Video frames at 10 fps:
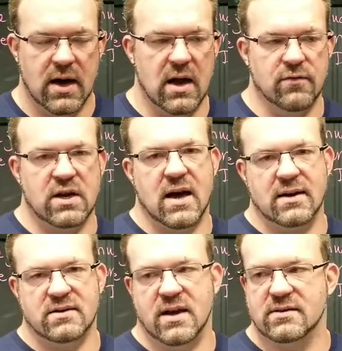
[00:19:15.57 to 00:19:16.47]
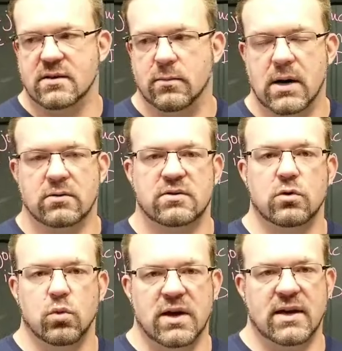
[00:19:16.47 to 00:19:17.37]
I have a contest in about
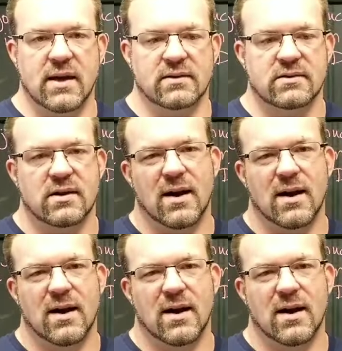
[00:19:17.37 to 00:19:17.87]
2 weekends.